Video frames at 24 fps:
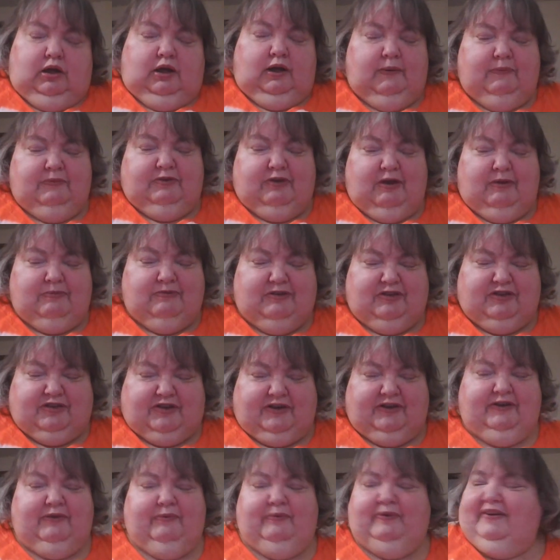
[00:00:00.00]
it. So I'm just
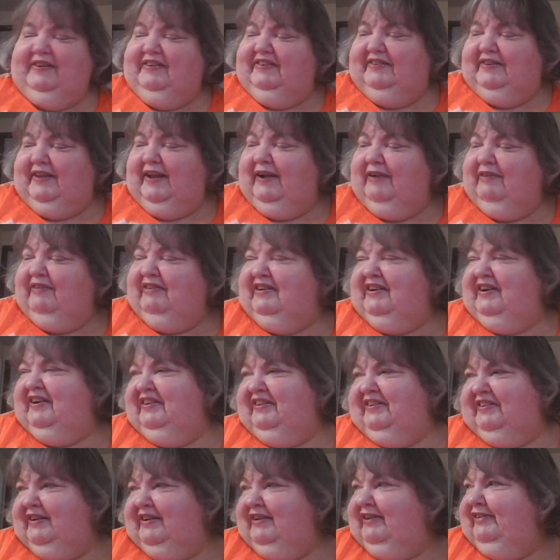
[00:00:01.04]
gonna restate what I
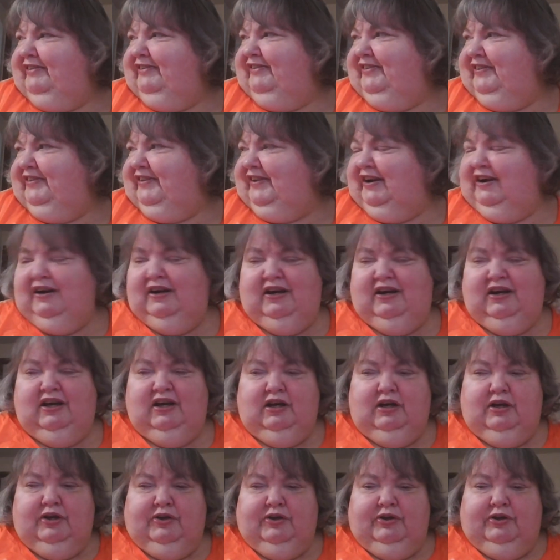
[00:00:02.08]
said over there.
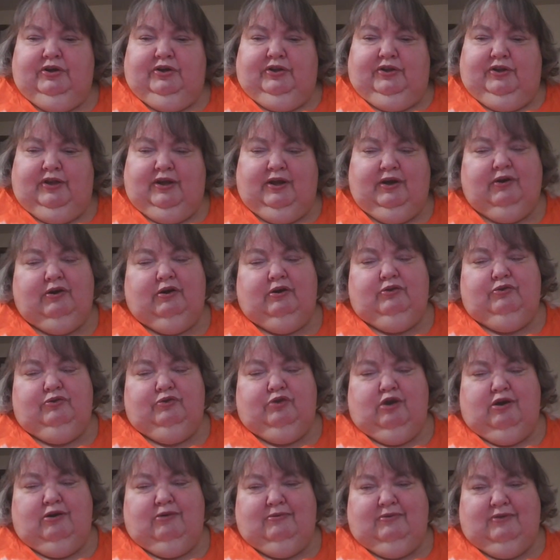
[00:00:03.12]
Now,
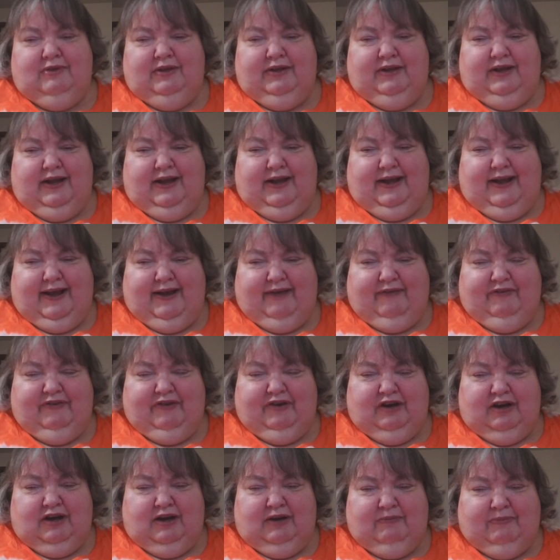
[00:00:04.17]
normally I have it
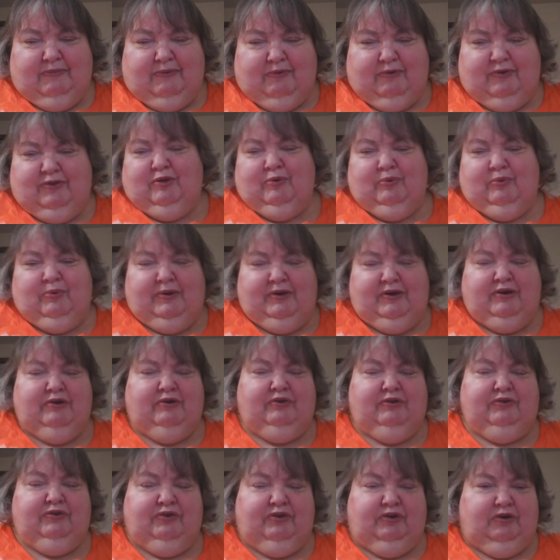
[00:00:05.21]
on, but when the
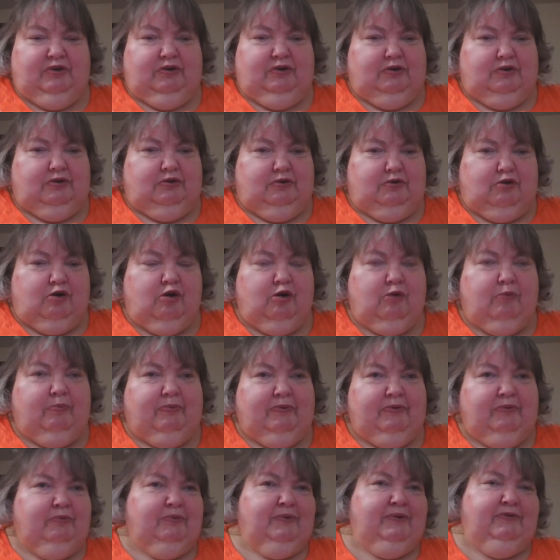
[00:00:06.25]
windows are
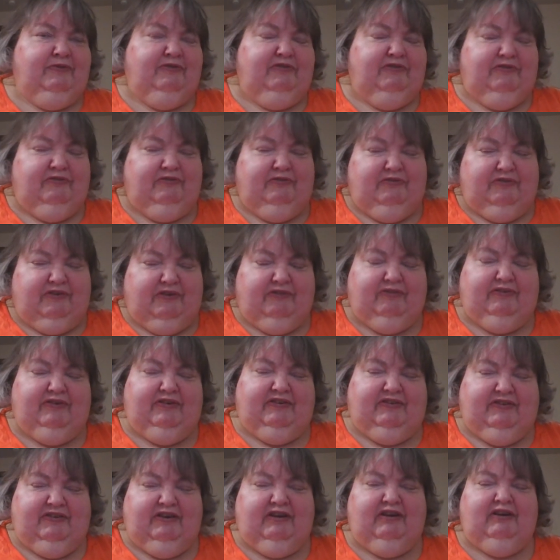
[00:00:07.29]
open, when
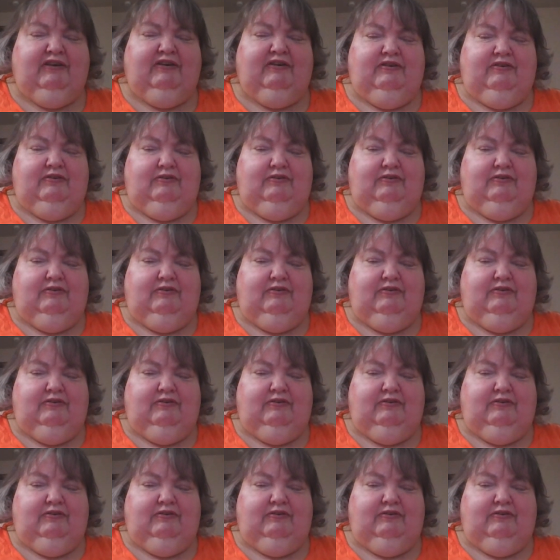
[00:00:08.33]
Vivi's here,